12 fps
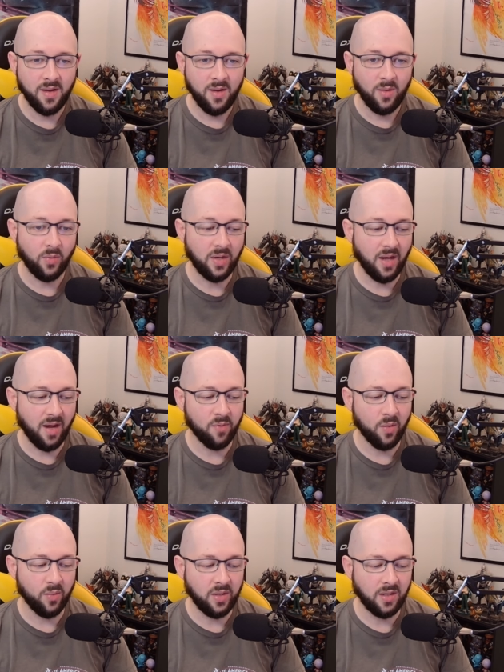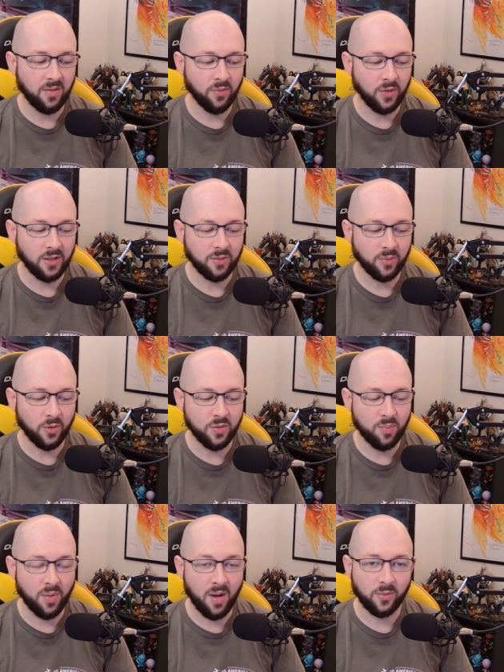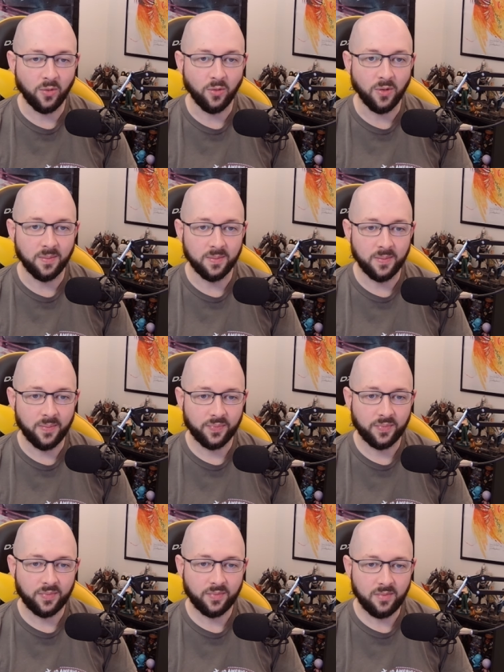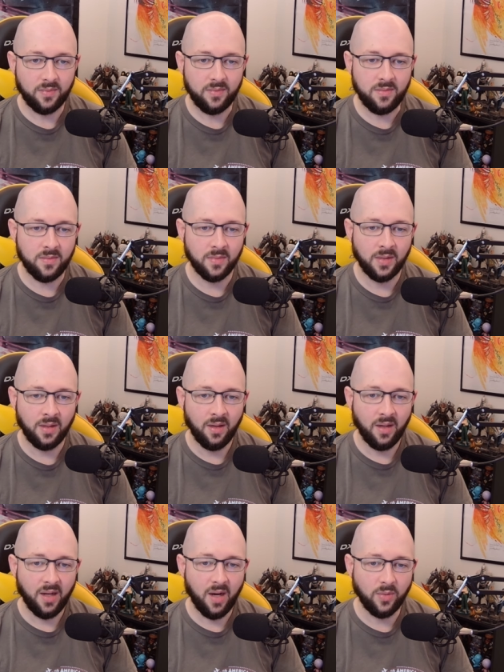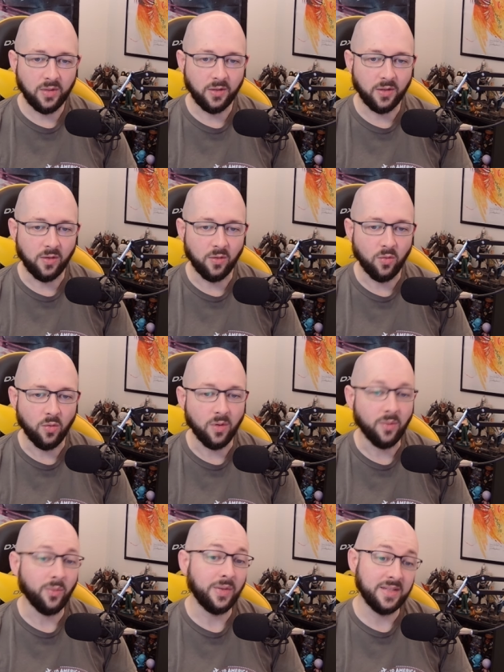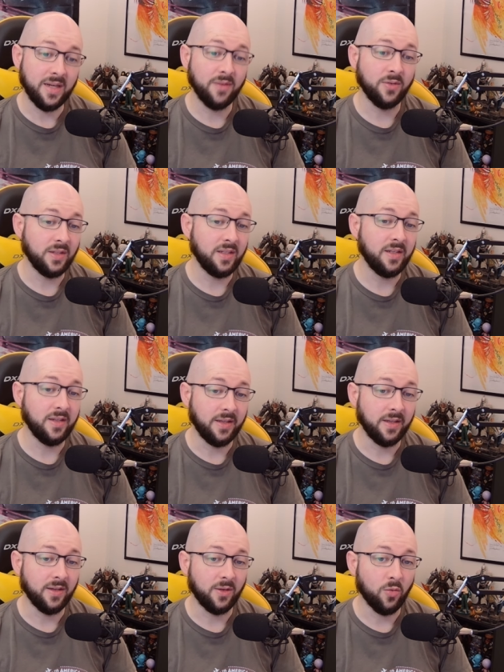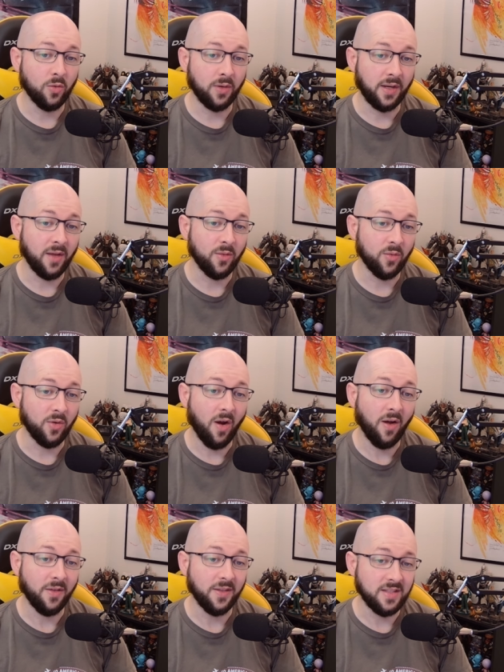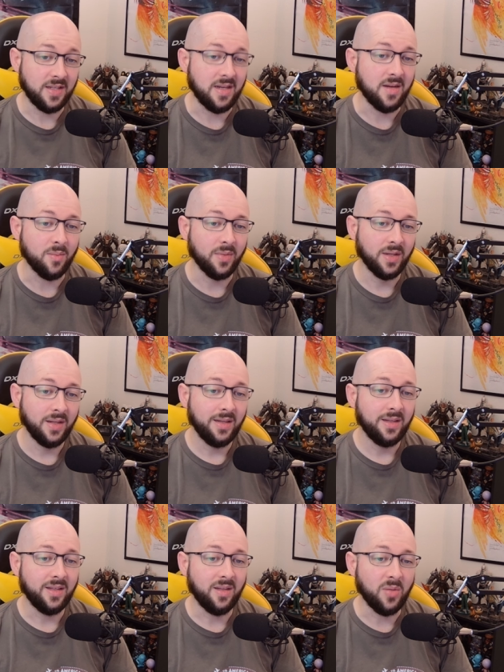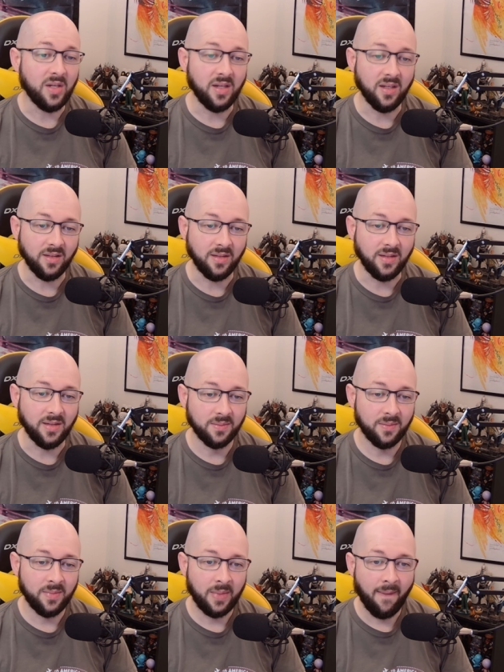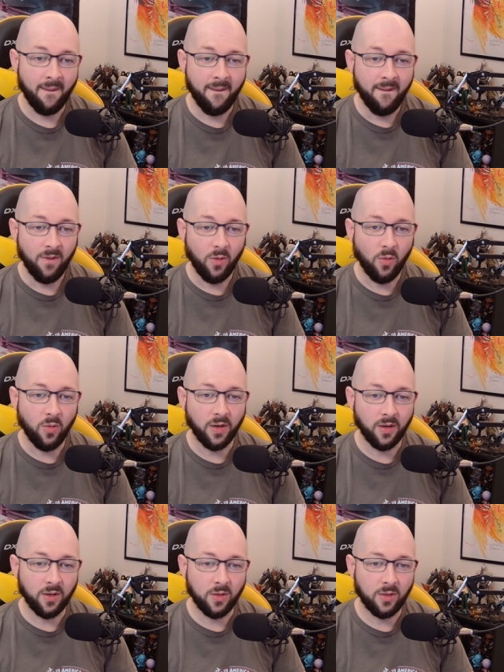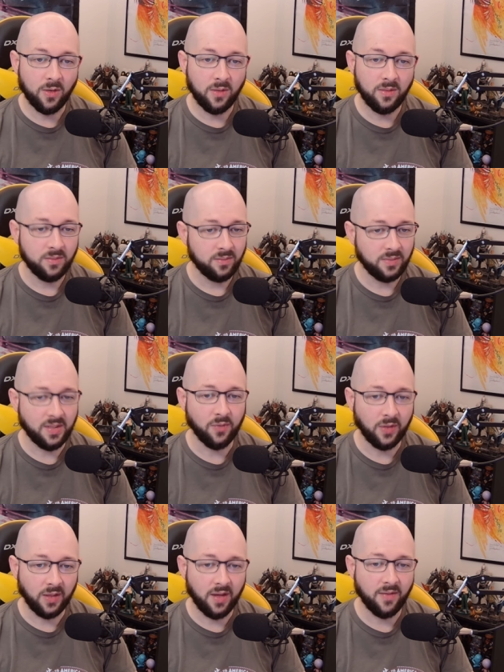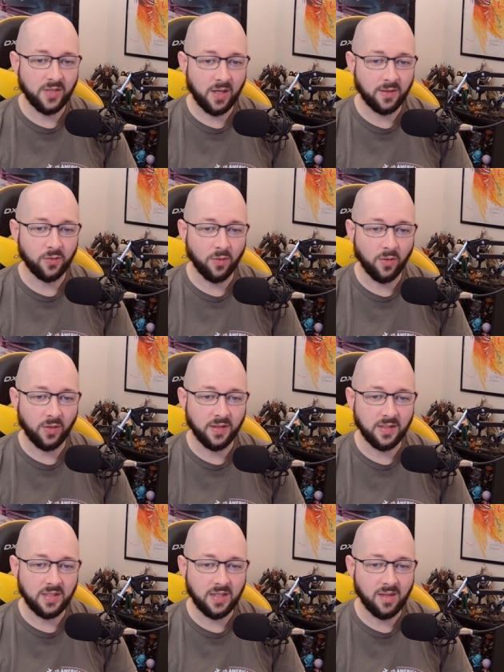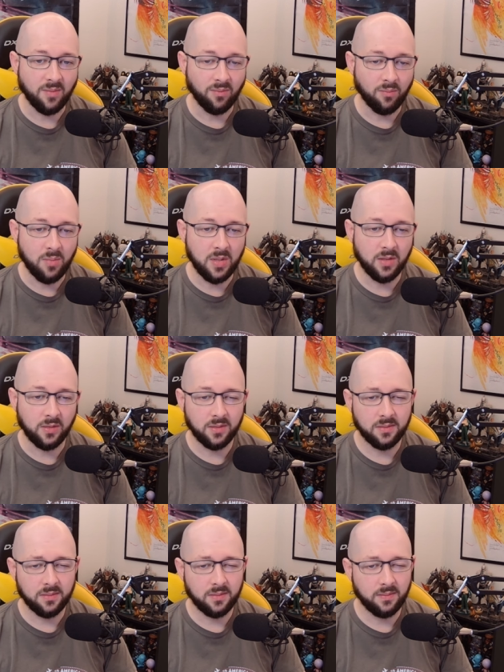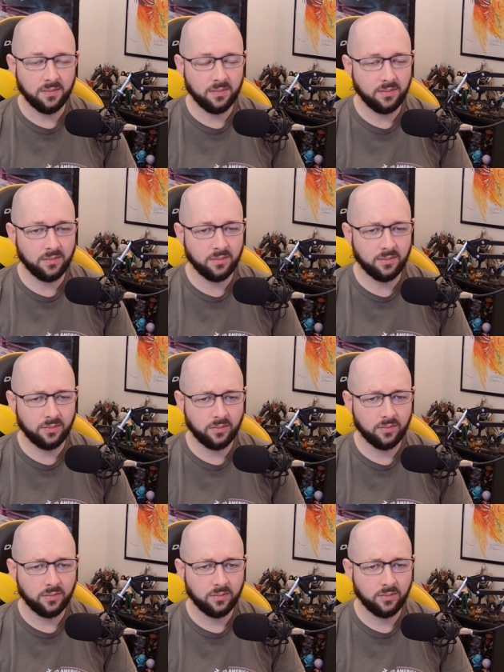We have what we need for the explosion popcorn. How are we looking on corn? We definitely need to get a corn gatherer on the team immediately. Oil, definitely gonna have Toxicroak on the team. Milk, Hmm